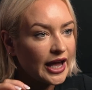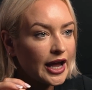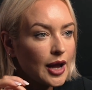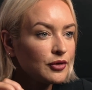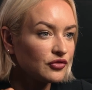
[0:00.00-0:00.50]

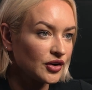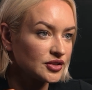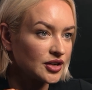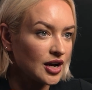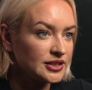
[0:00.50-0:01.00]
AI prefers
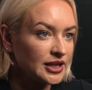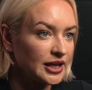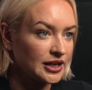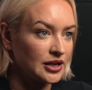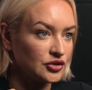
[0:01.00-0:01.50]
content
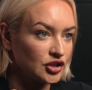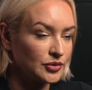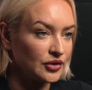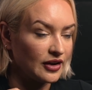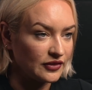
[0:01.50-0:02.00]
it can
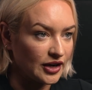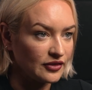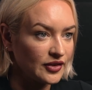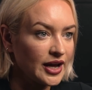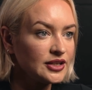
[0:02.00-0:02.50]
attribute and
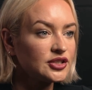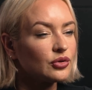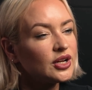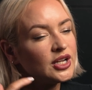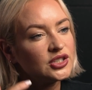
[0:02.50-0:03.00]
verify, so
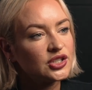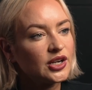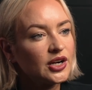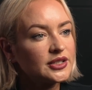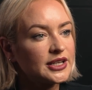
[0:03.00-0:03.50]

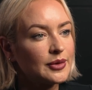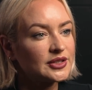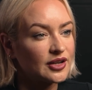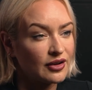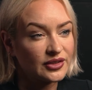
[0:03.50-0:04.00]
generic
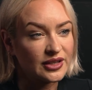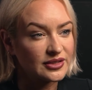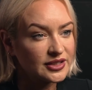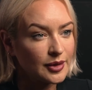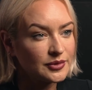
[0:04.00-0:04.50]
statements often get
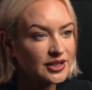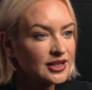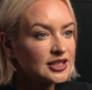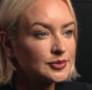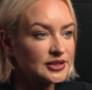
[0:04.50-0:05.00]
skipped,
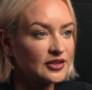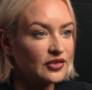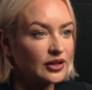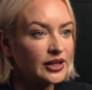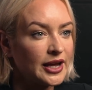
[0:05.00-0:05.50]
specific
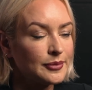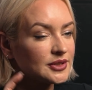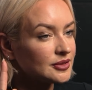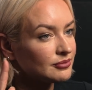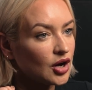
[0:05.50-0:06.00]

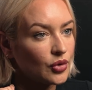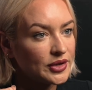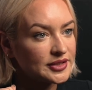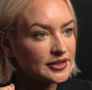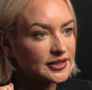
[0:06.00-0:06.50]
claims
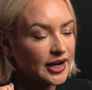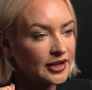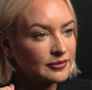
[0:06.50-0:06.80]
always get cited.